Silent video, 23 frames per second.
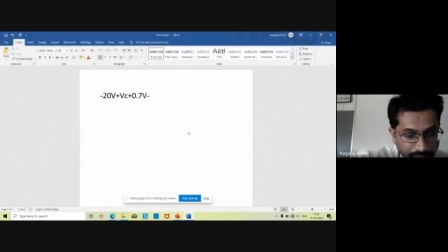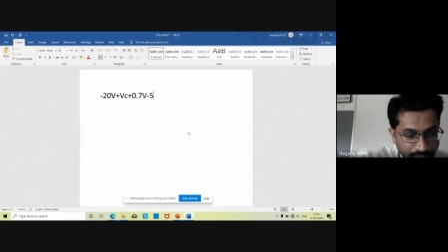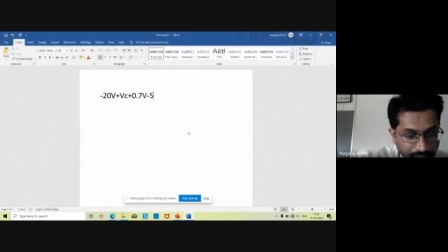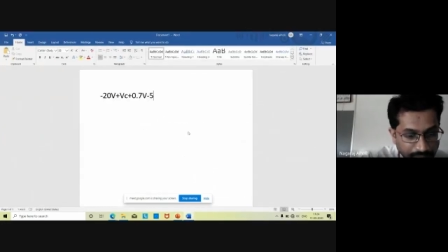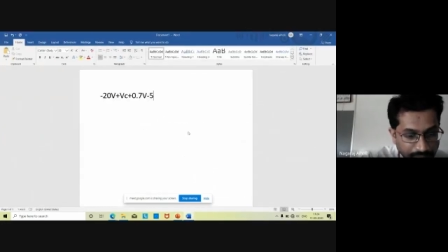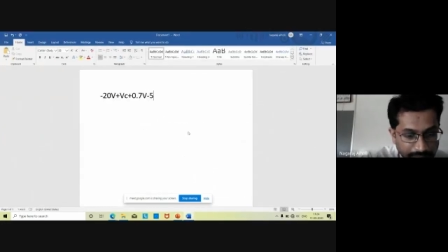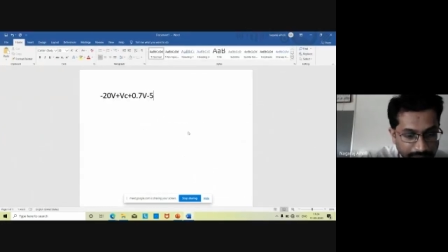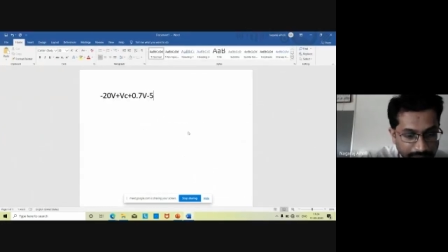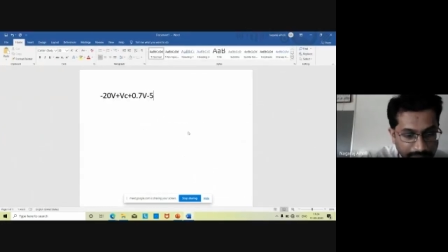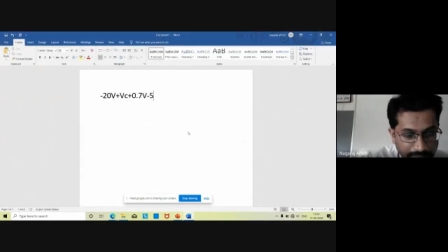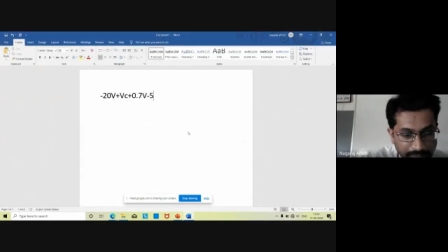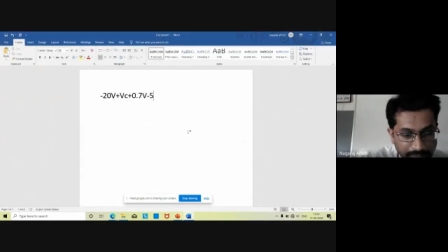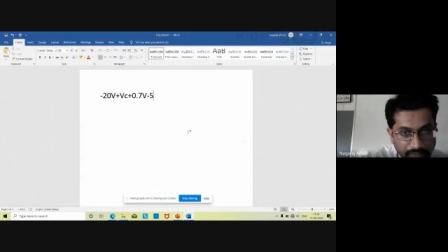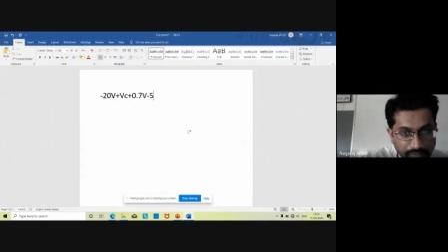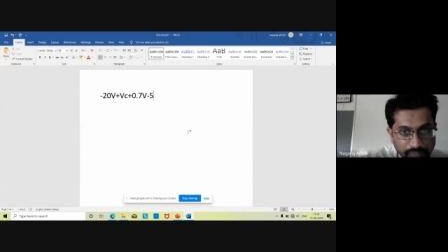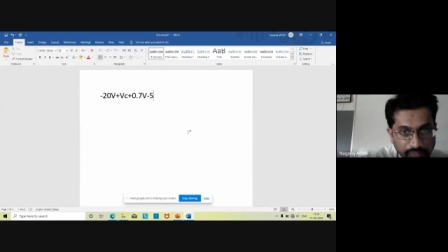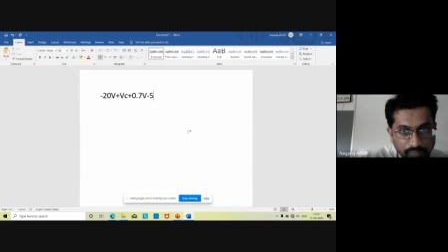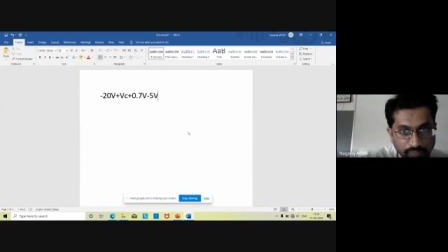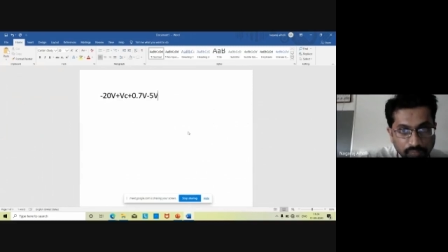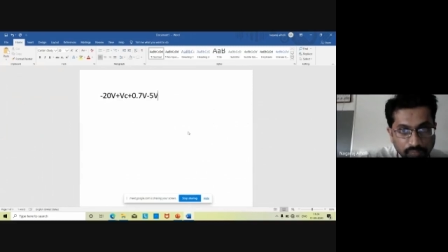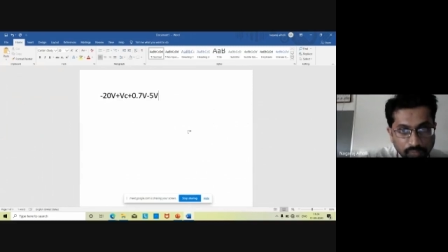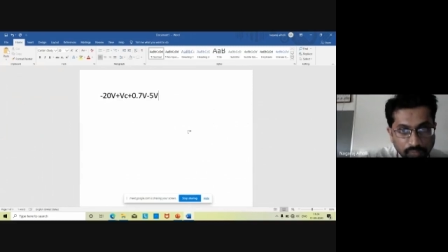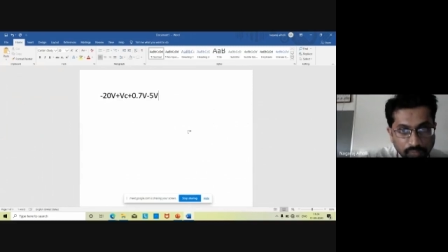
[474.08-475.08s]
5
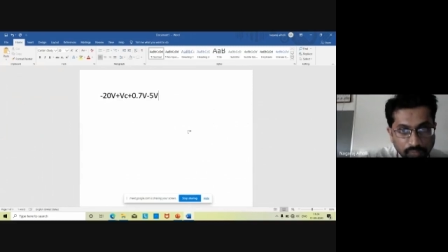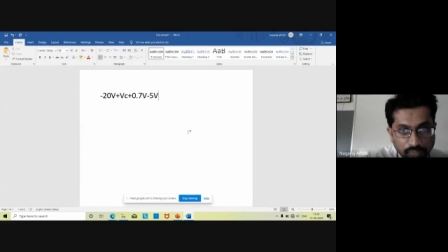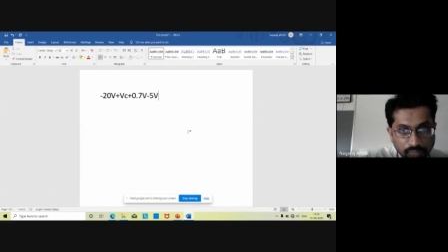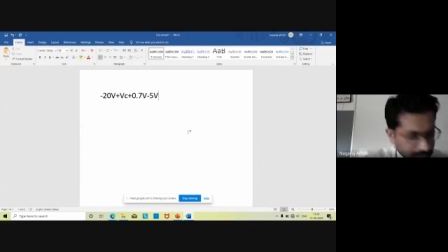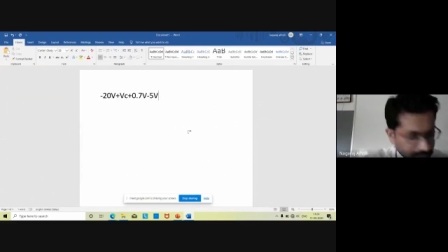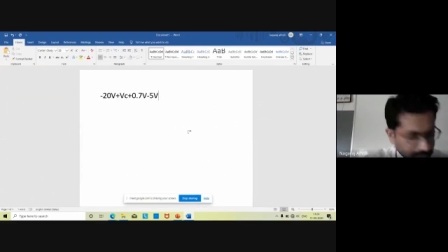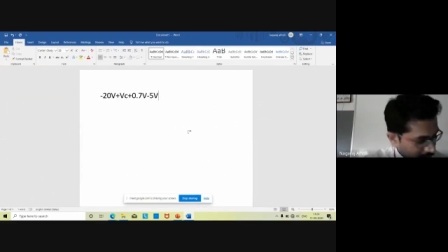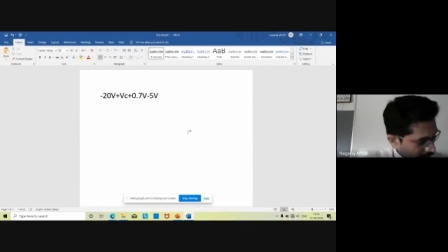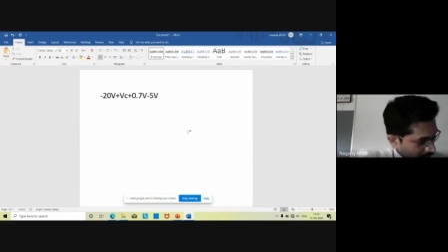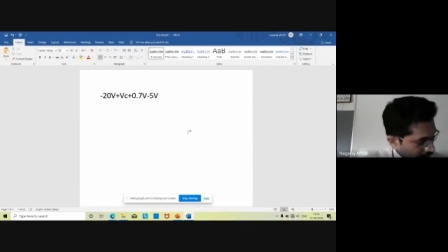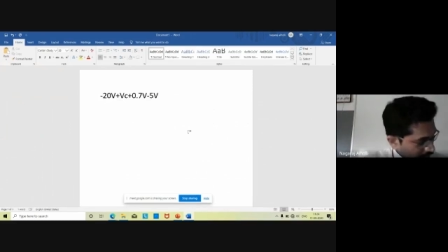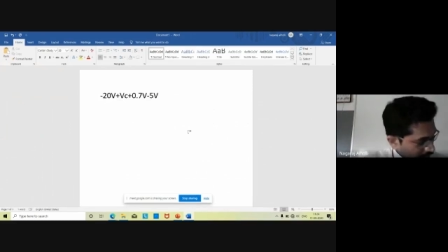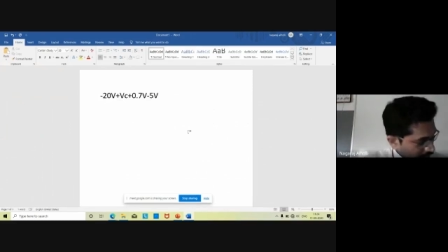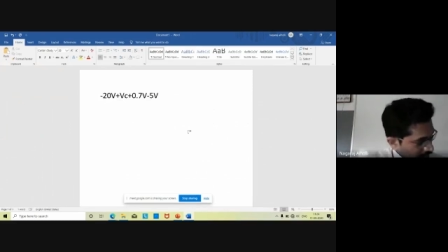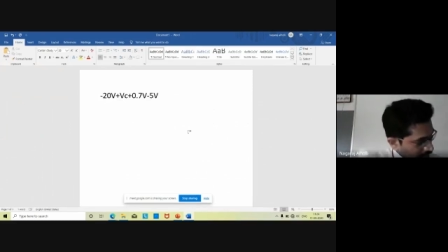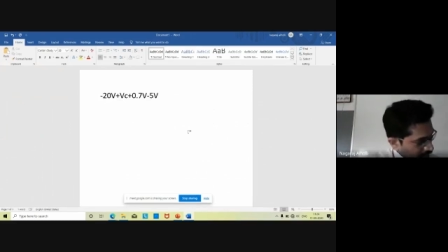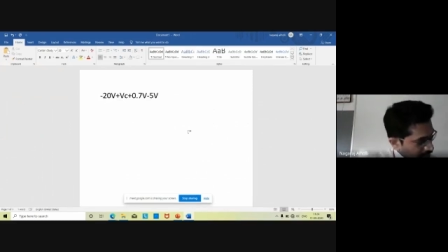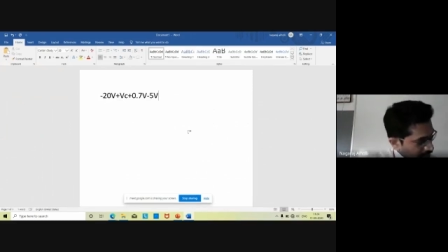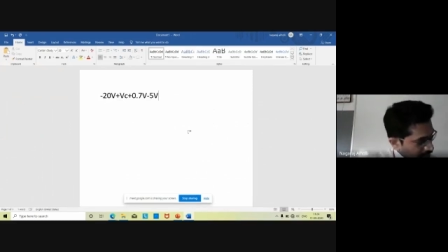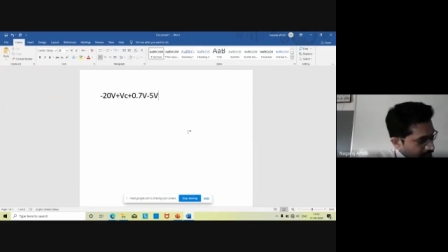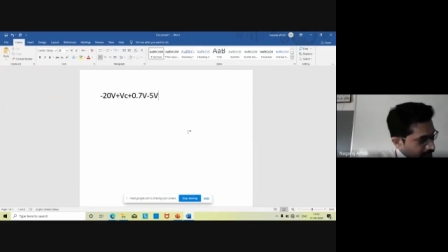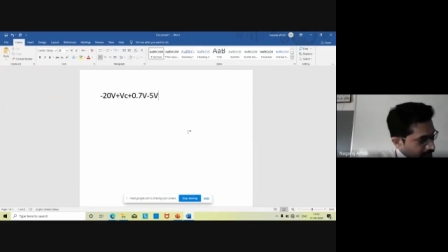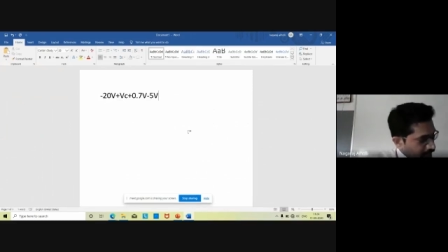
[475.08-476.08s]
volt
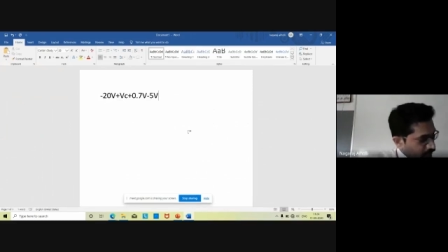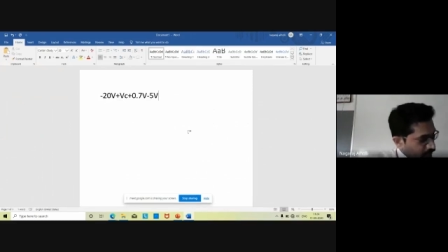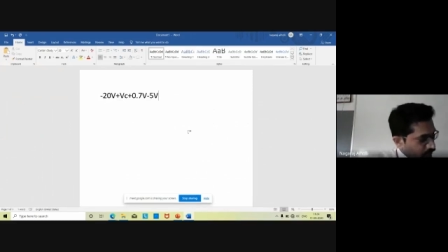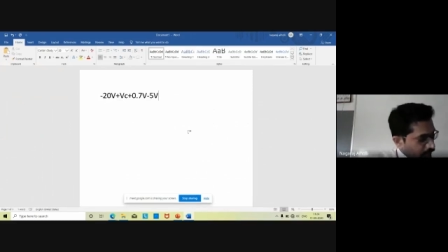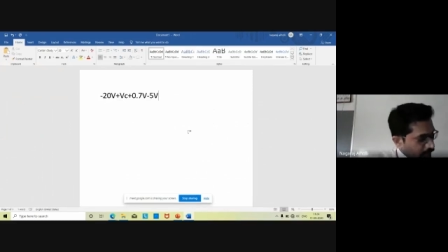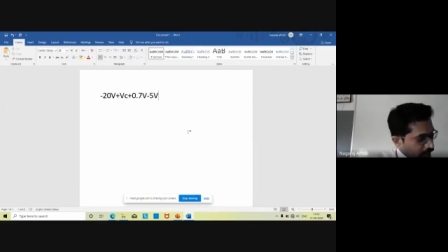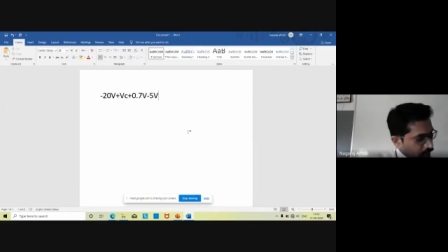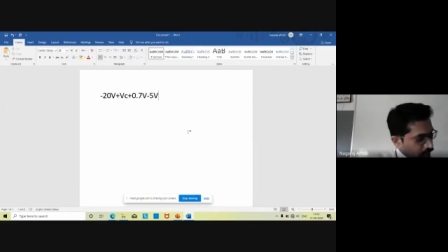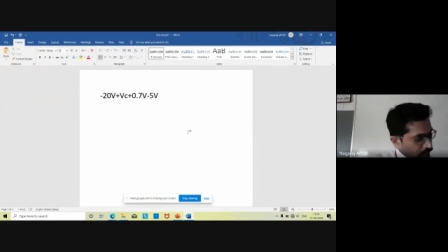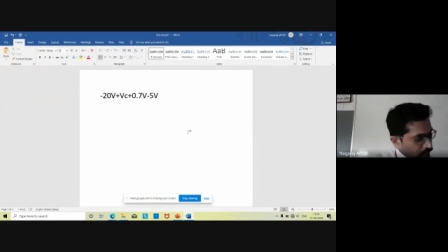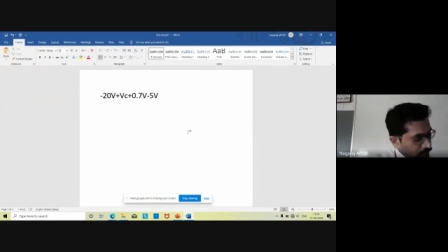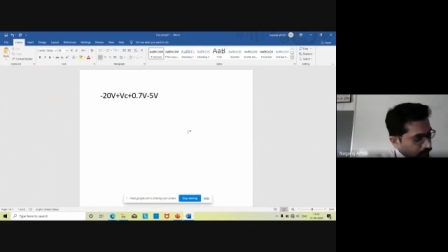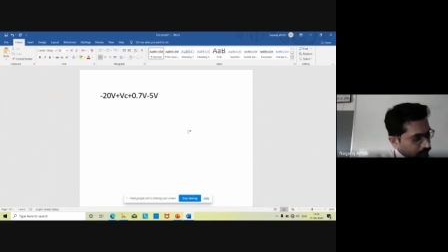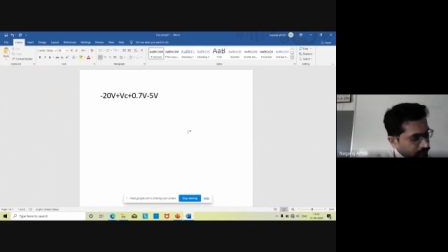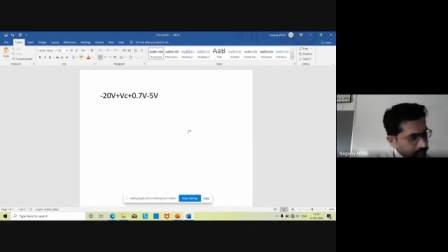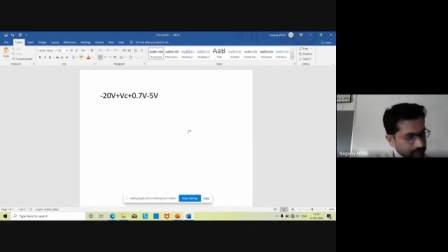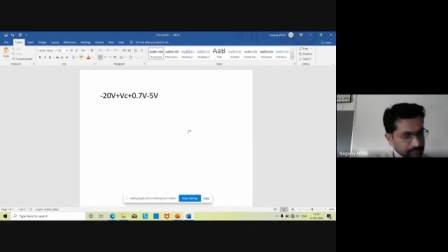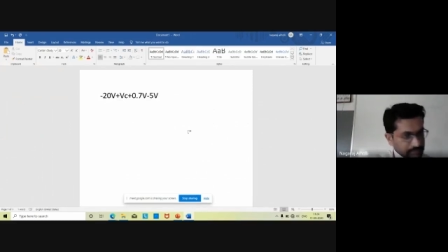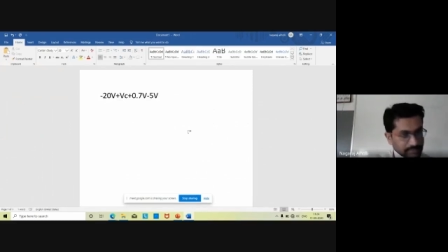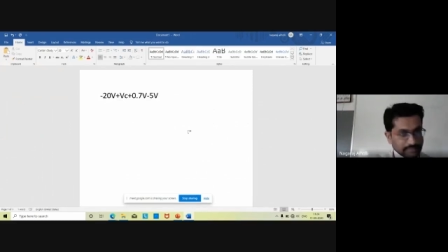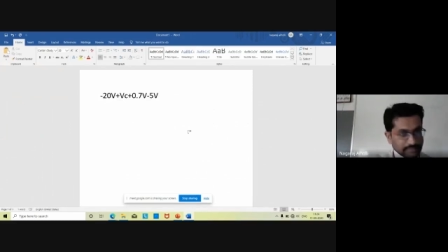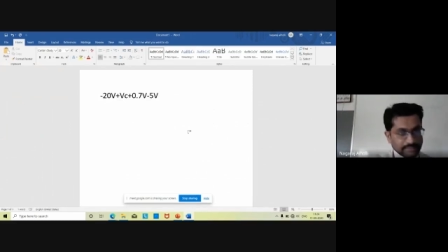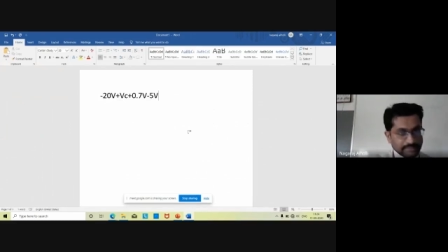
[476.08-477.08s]
is equal to
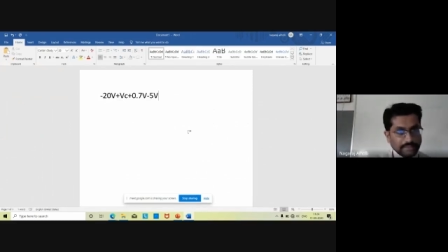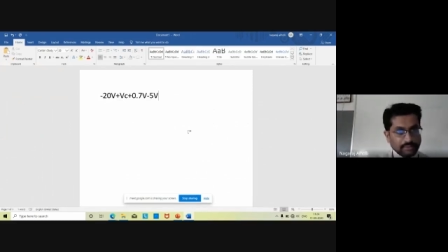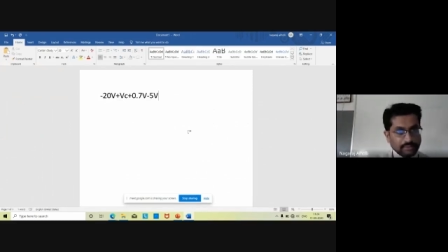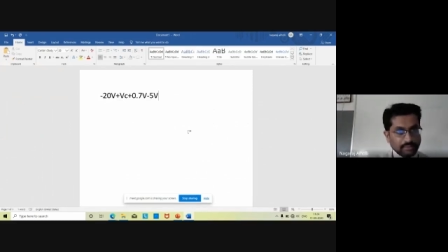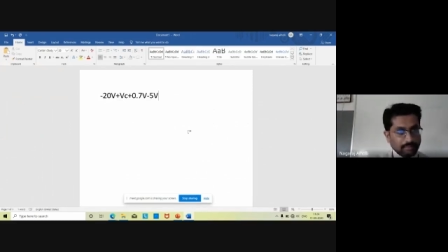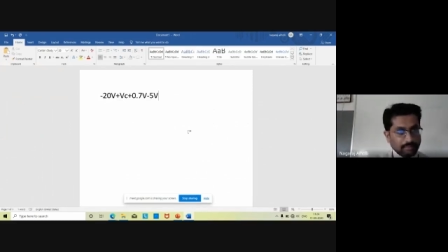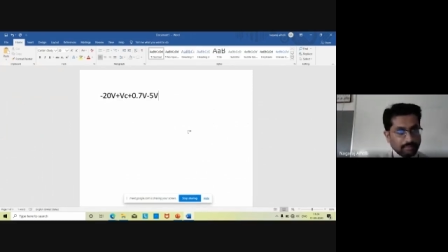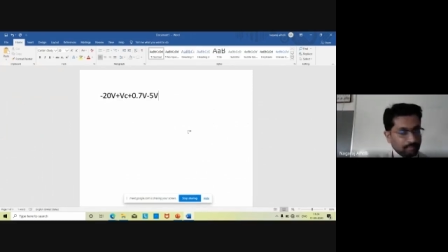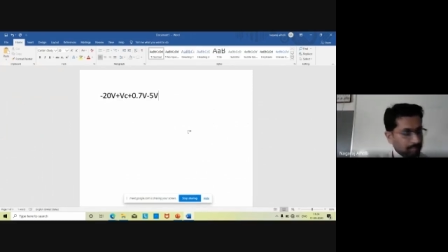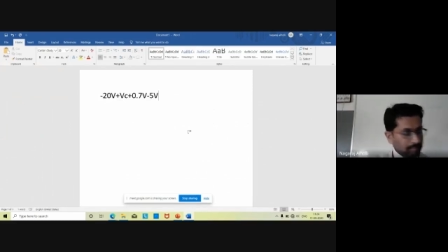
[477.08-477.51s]
0.